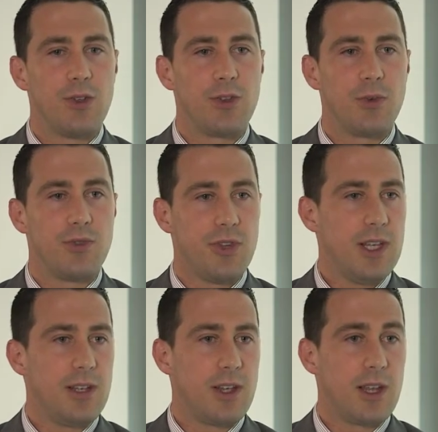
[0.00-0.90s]
So we've
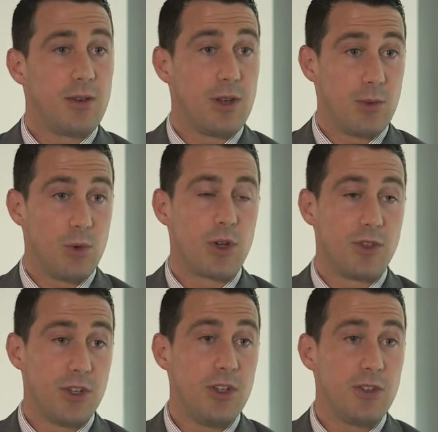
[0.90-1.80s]
seen and will
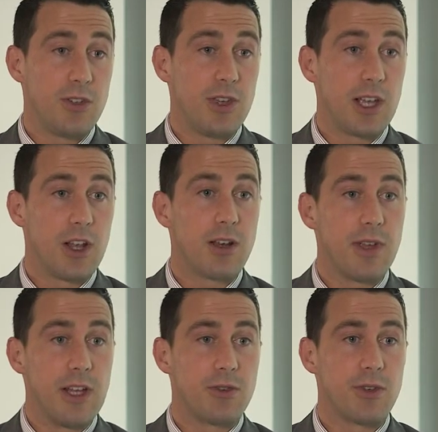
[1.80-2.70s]
continue to see a lot of
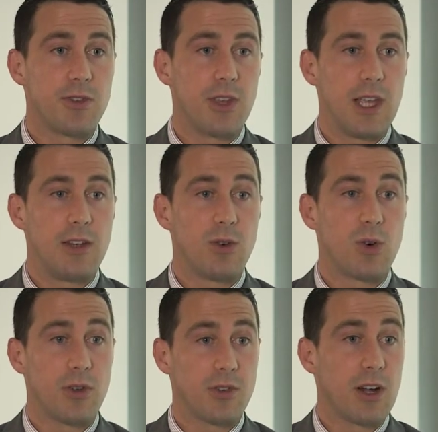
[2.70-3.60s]
interest in
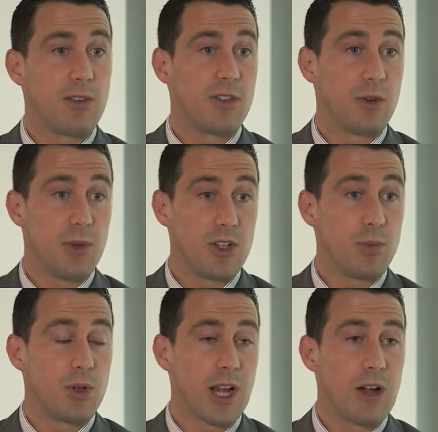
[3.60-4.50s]
cross-currency or
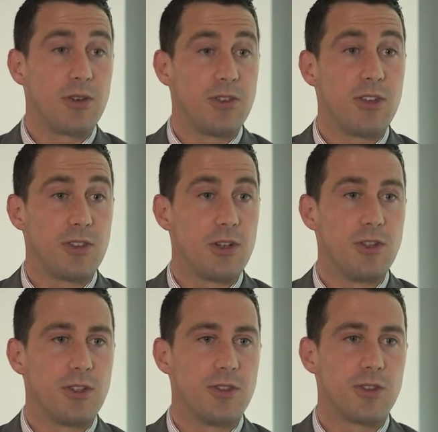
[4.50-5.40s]
multiple currency
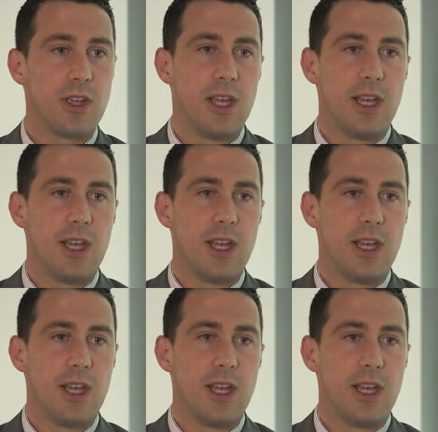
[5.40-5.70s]
solutions,